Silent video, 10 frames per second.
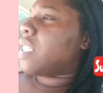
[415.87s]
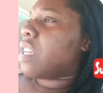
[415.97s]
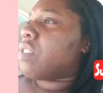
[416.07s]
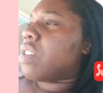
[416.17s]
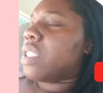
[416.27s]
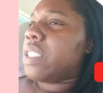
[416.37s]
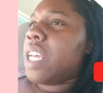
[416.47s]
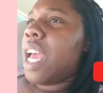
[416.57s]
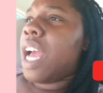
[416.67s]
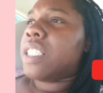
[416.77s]
like her because of
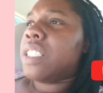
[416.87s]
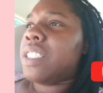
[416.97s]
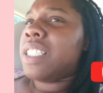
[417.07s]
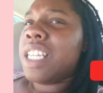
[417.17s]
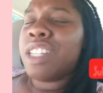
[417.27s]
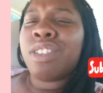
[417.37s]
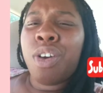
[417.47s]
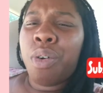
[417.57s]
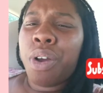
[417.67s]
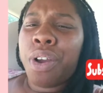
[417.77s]
that. I just didn't
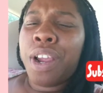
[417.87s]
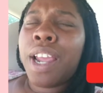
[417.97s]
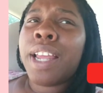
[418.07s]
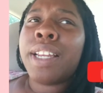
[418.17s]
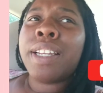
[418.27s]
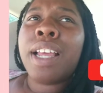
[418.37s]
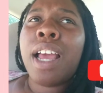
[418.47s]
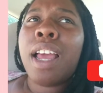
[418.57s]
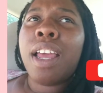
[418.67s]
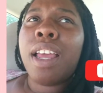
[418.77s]
know her. And
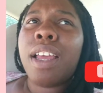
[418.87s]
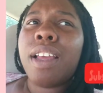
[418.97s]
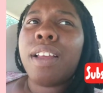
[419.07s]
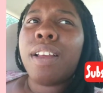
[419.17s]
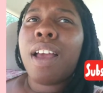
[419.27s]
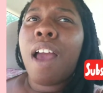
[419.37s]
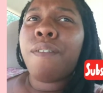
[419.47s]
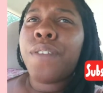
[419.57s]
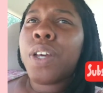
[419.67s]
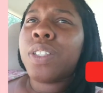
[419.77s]
I
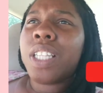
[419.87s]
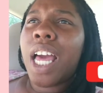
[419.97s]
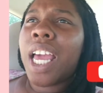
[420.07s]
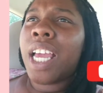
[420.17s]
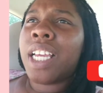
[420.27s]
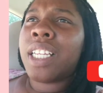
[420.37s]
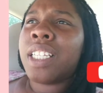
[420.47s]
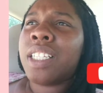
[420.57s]
felt like